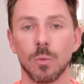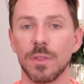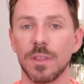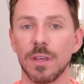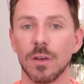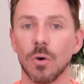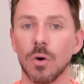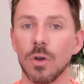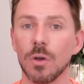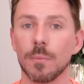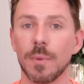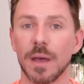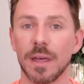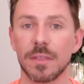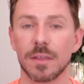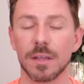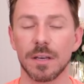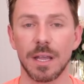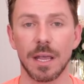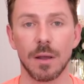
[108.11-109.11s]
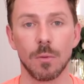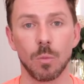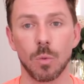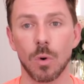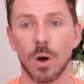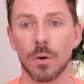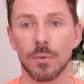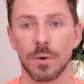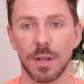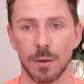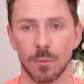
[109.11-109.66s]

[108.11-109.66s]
With the oil method, it won't.